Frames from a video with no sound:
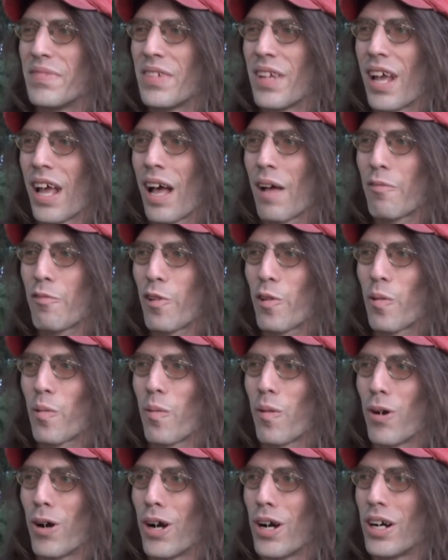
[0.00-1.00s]
after a
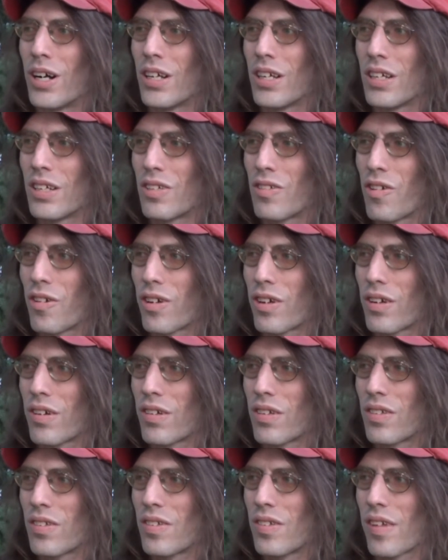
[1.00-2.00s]
while, it took
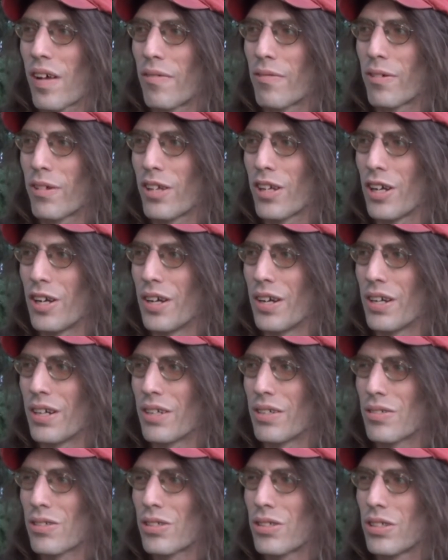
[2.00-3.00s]
several
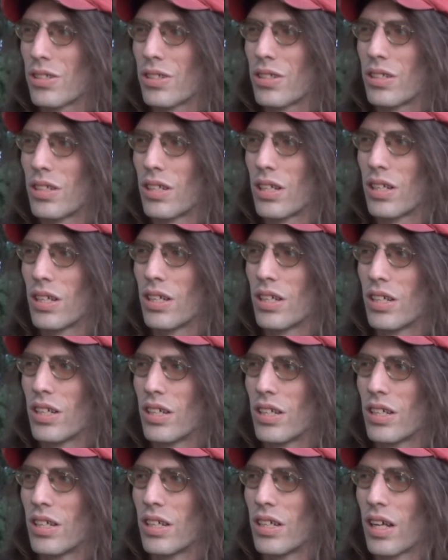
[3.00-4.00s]
years.
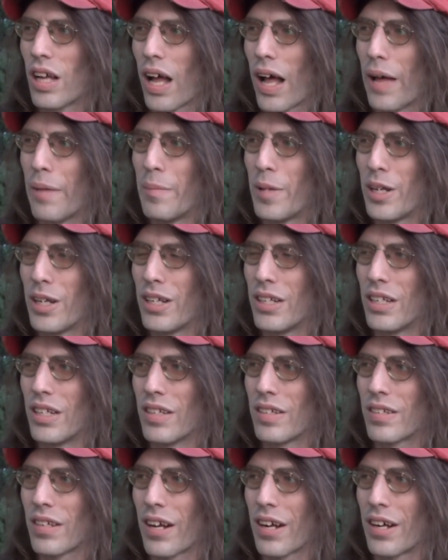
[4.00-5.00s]
I've been in
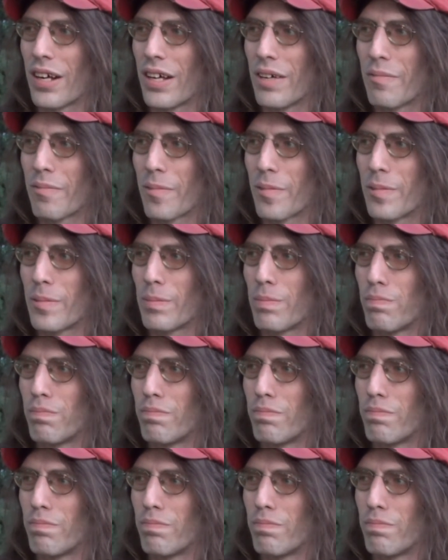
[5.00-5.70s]
this area for